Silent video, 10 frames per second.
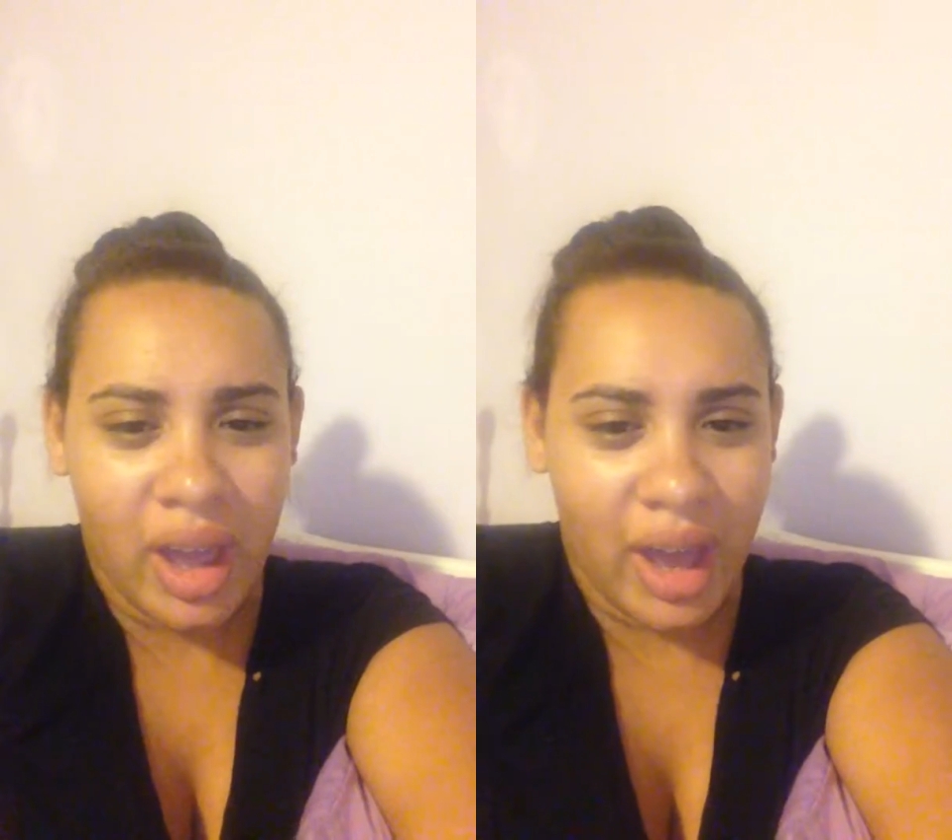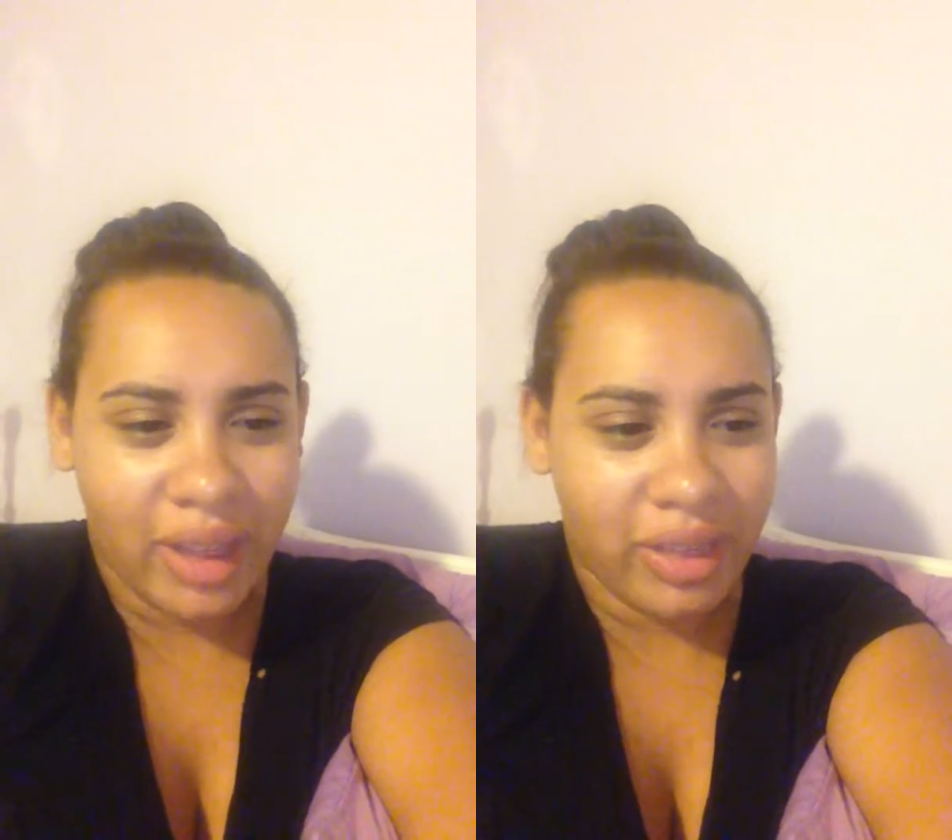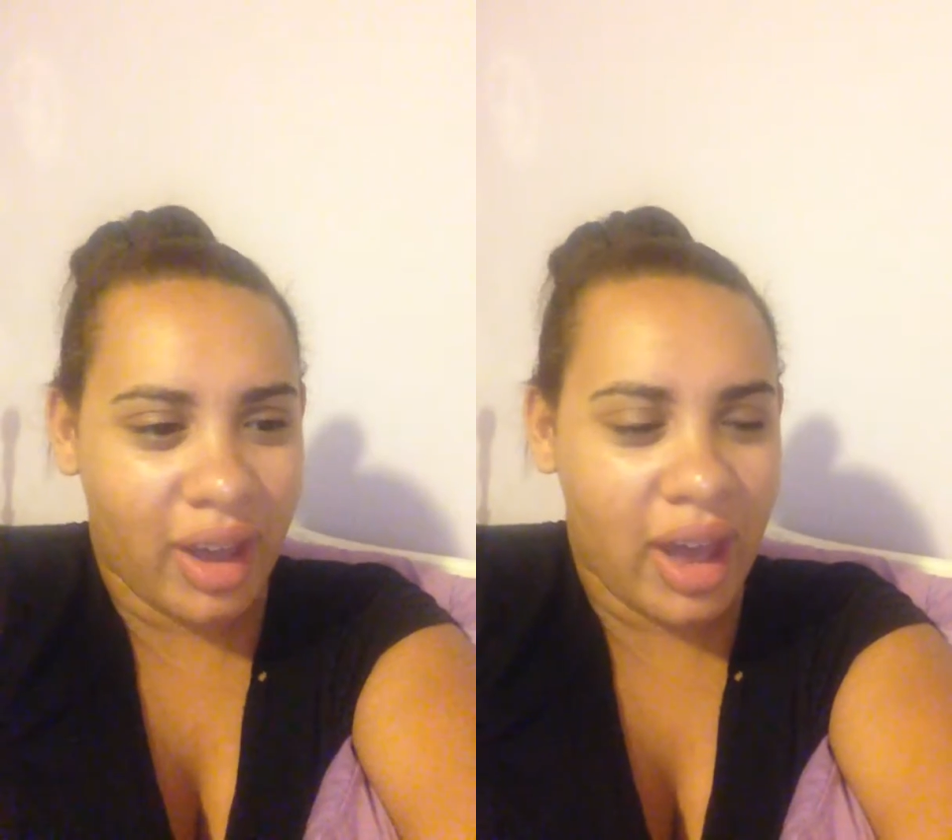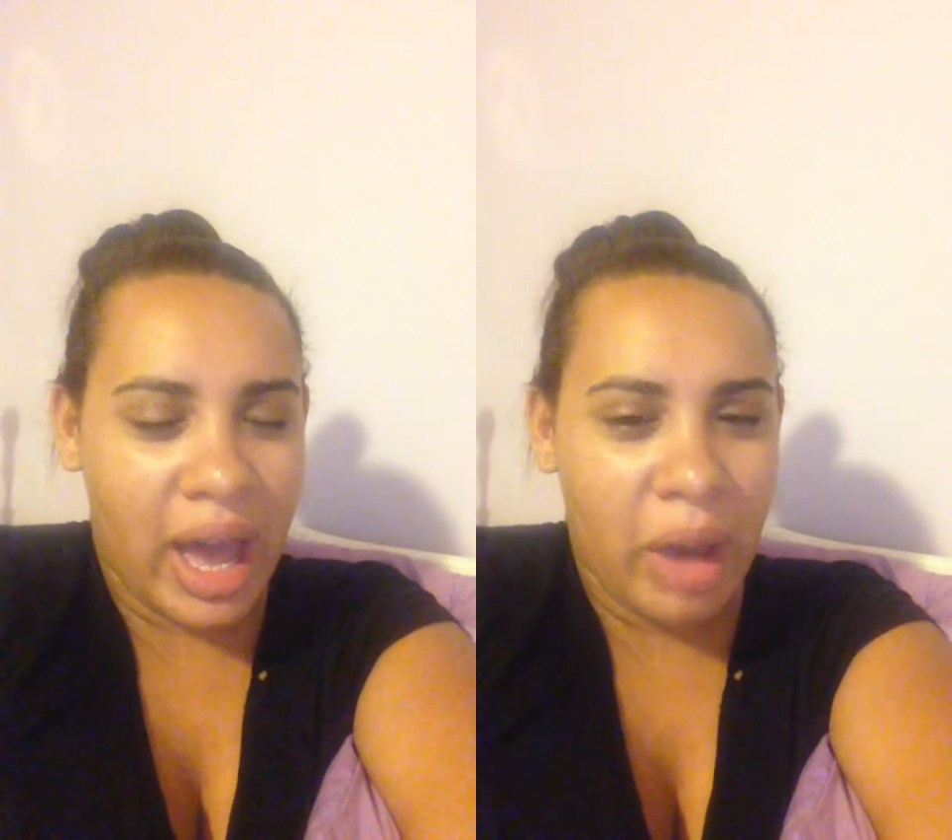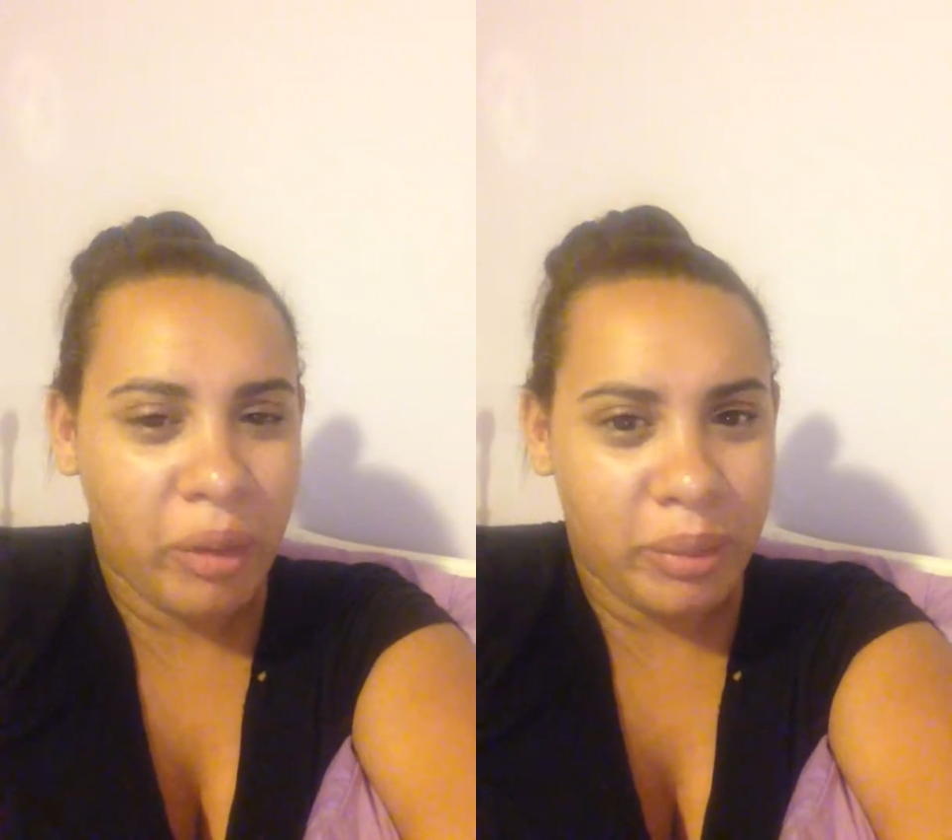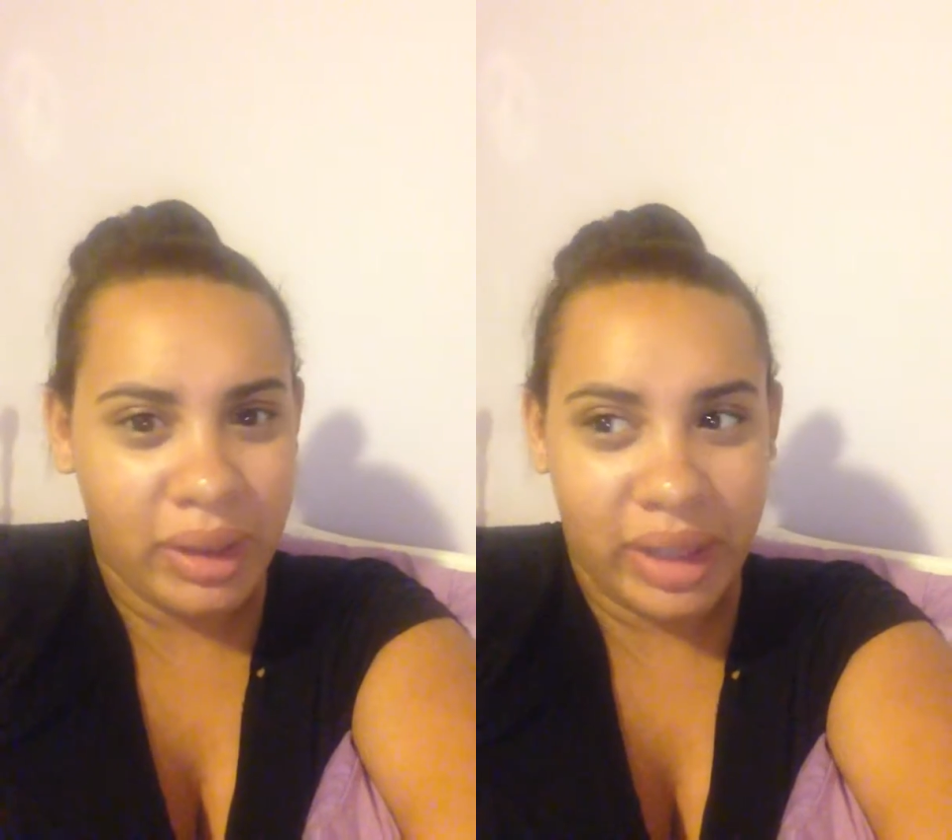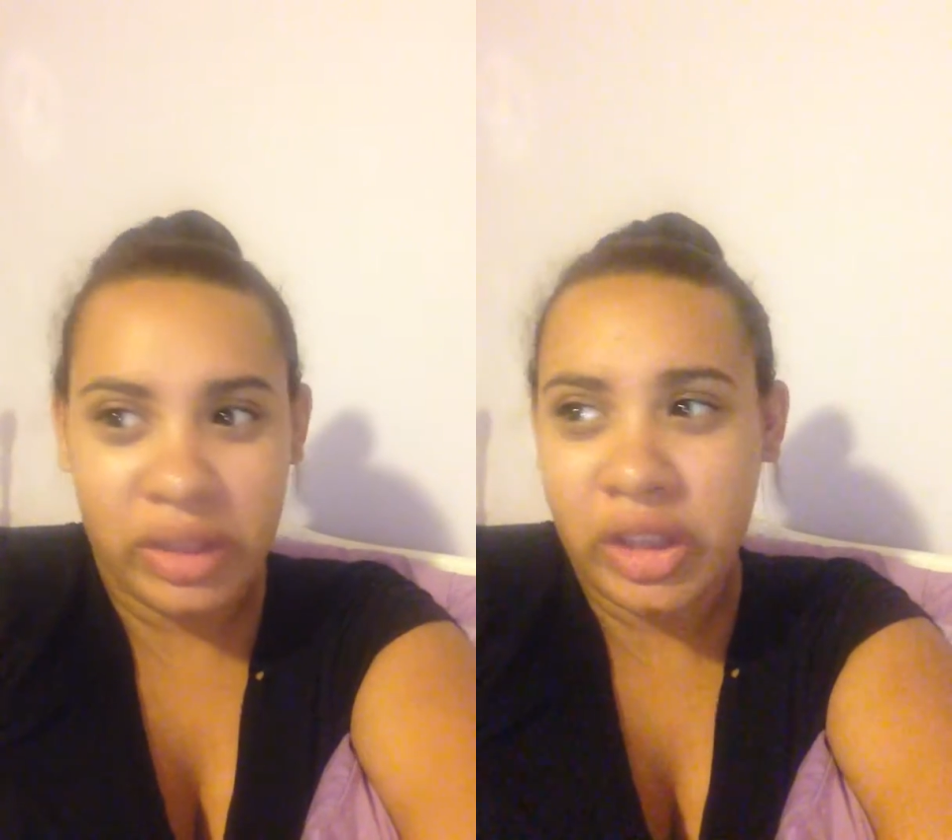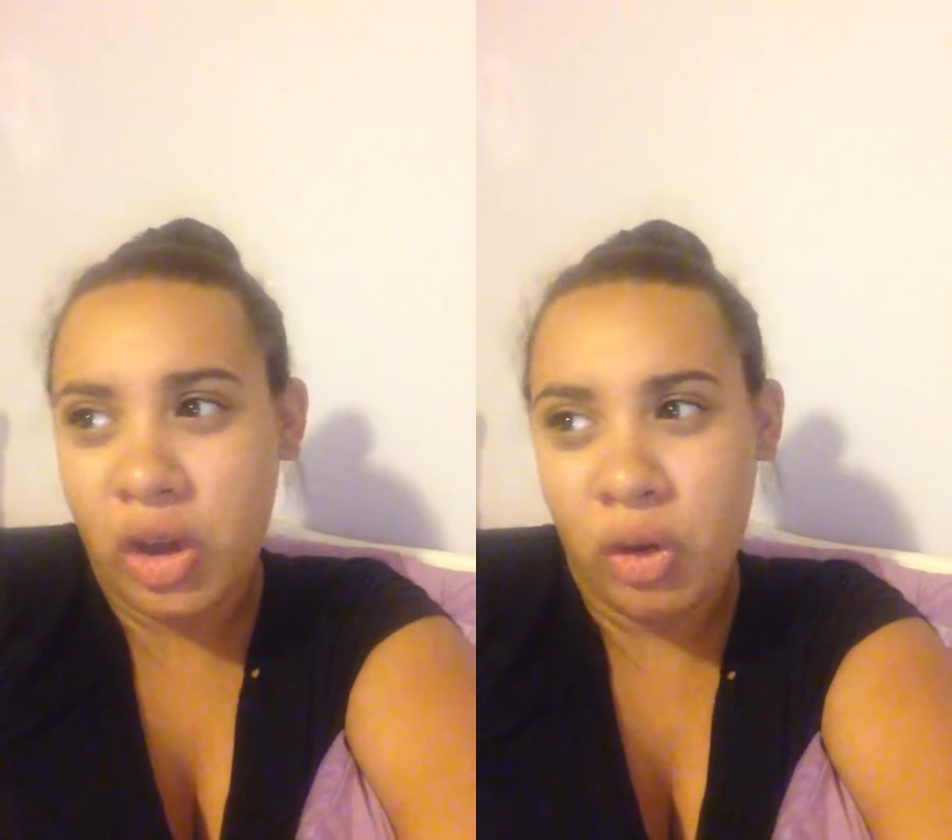I thought I would be
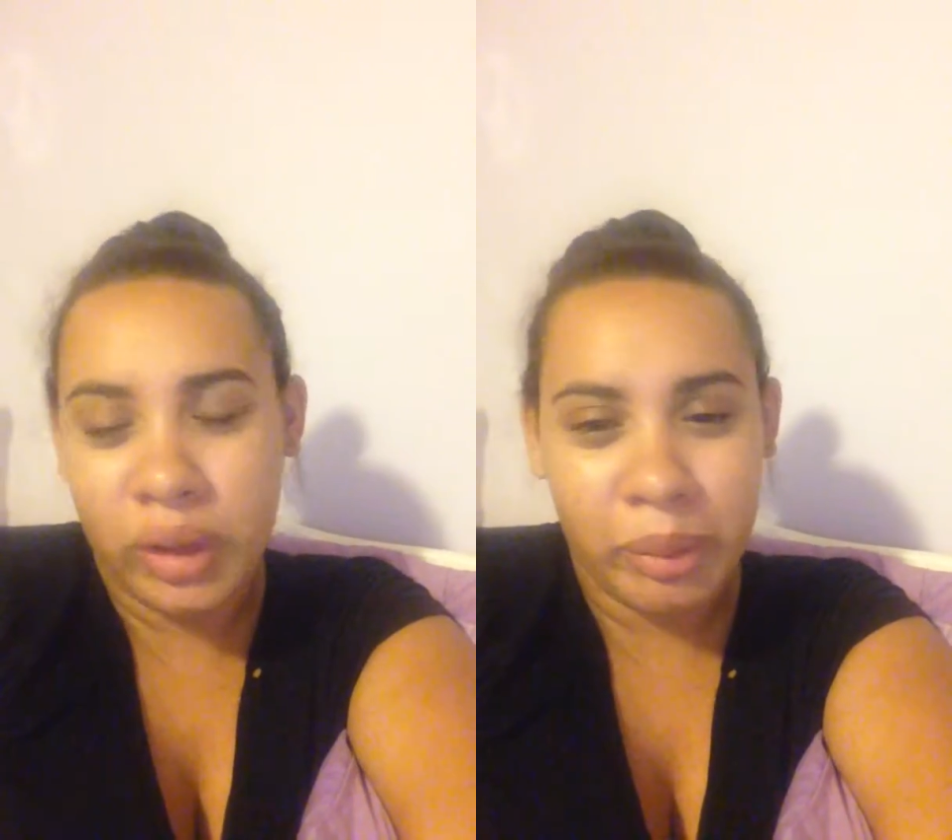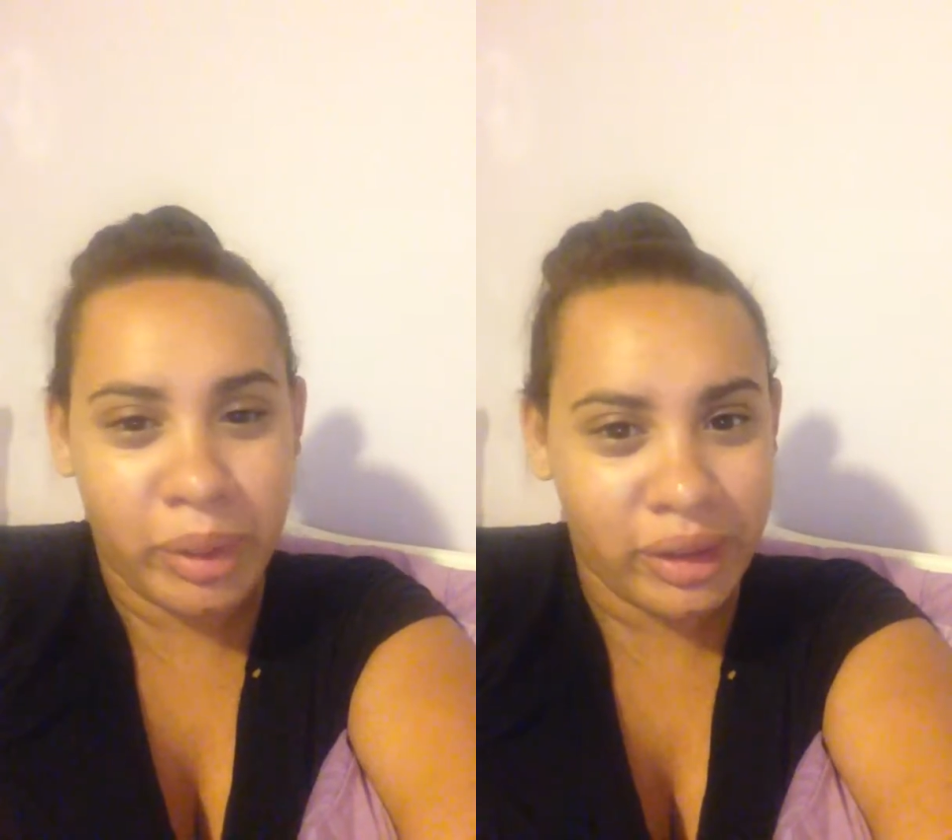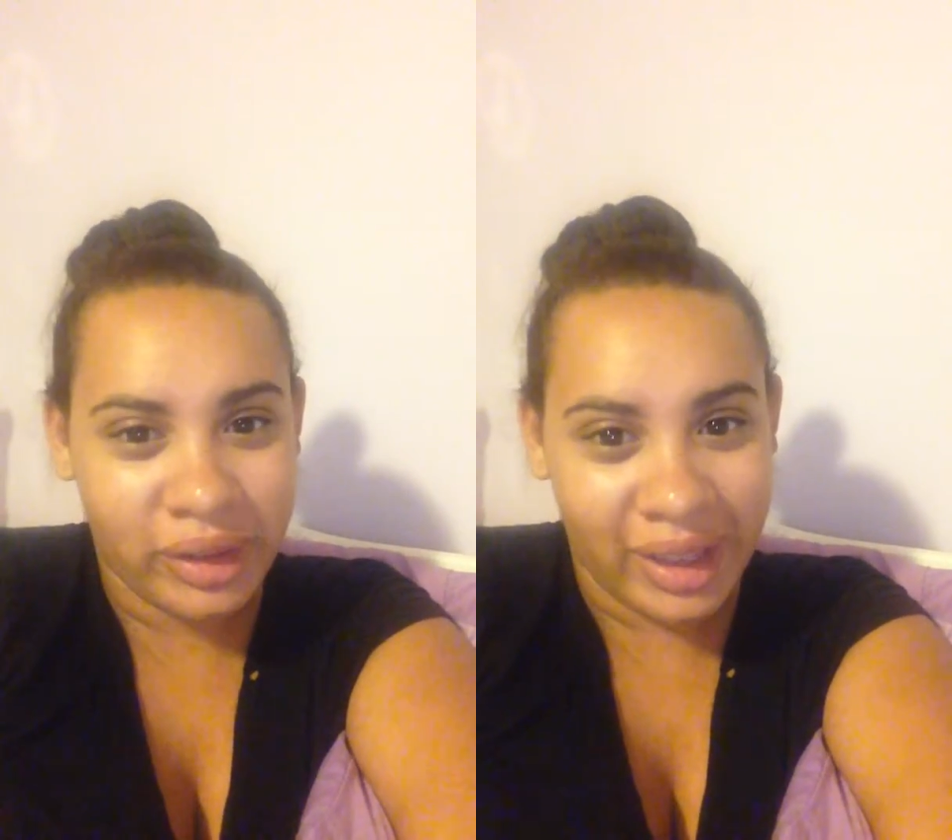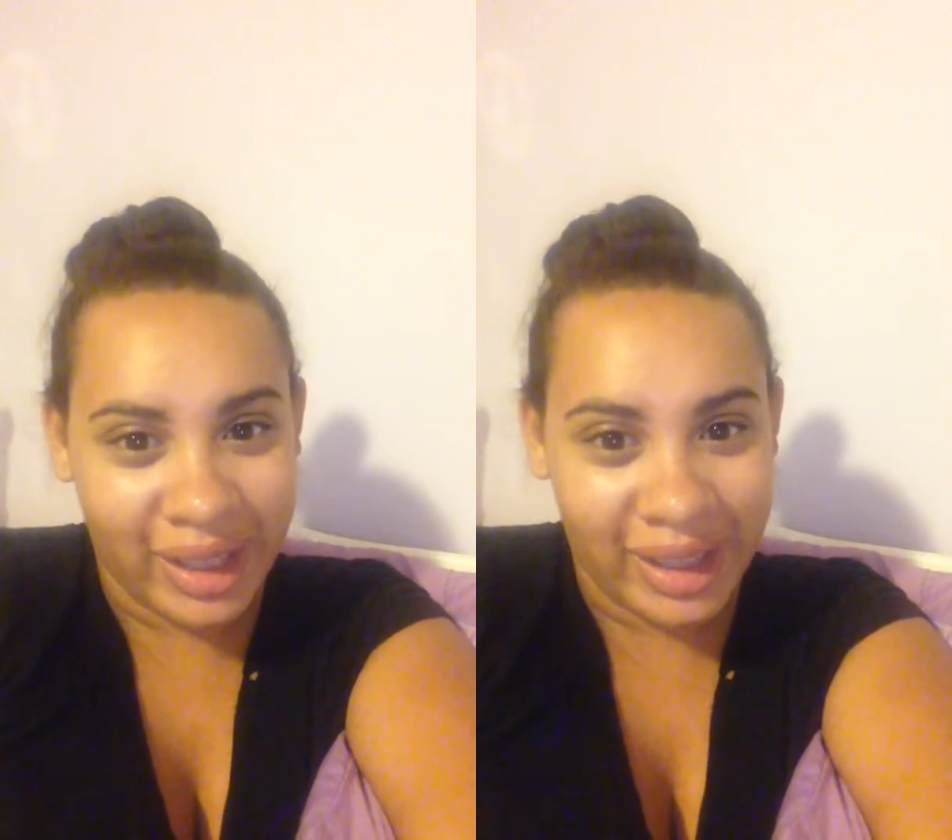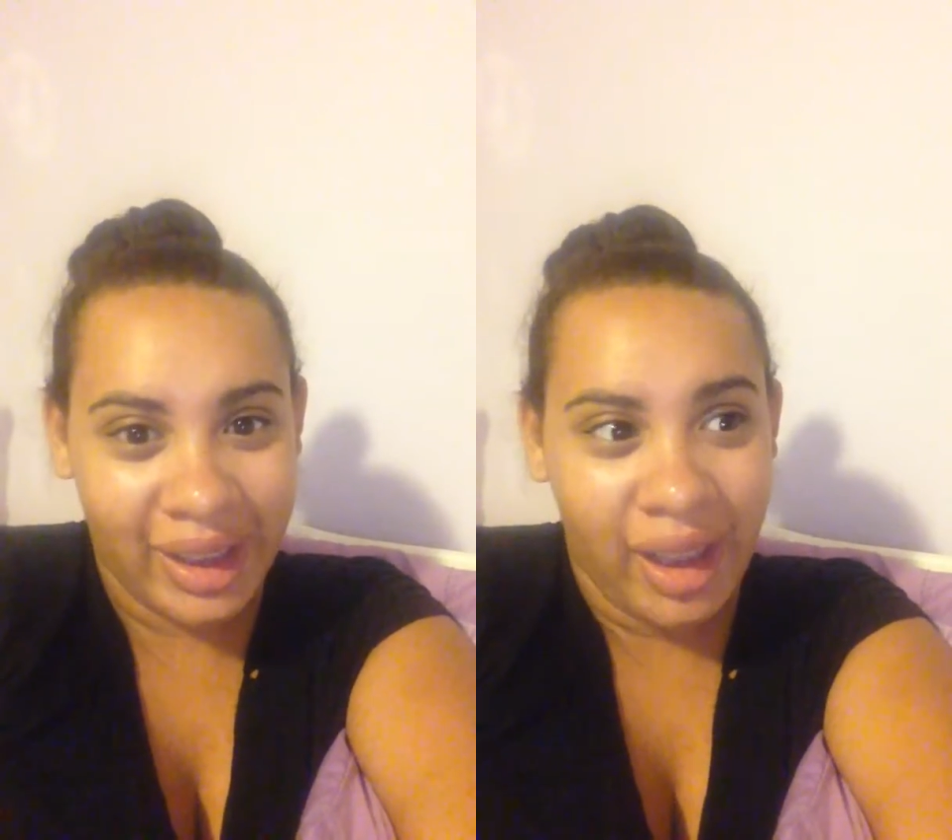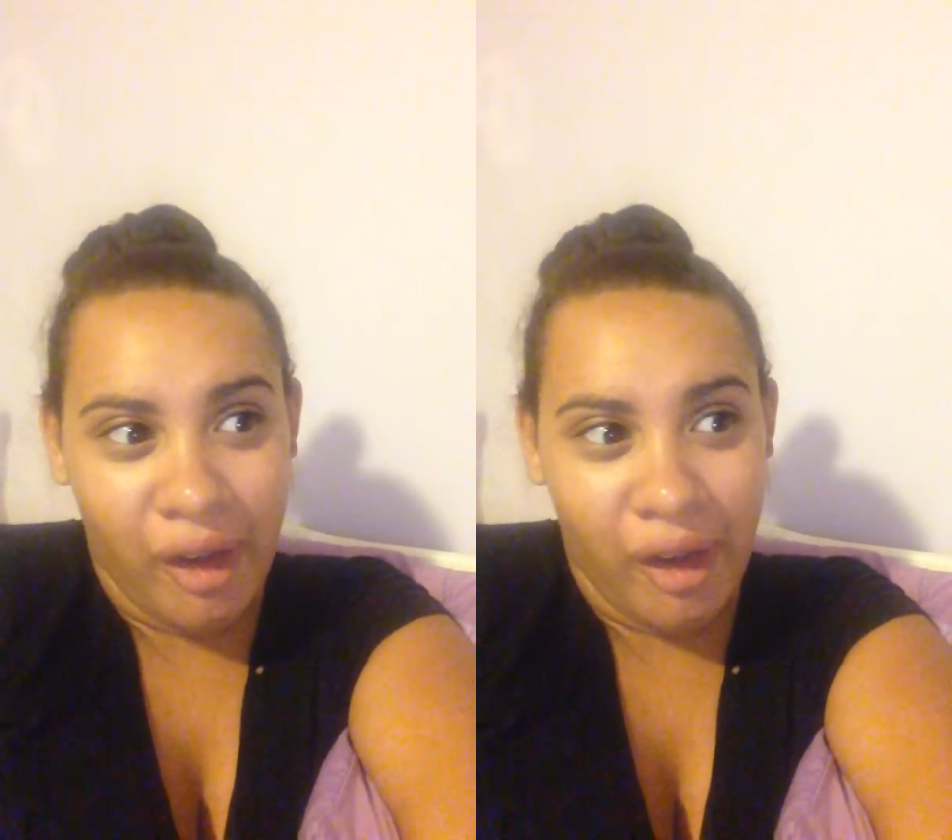like the only person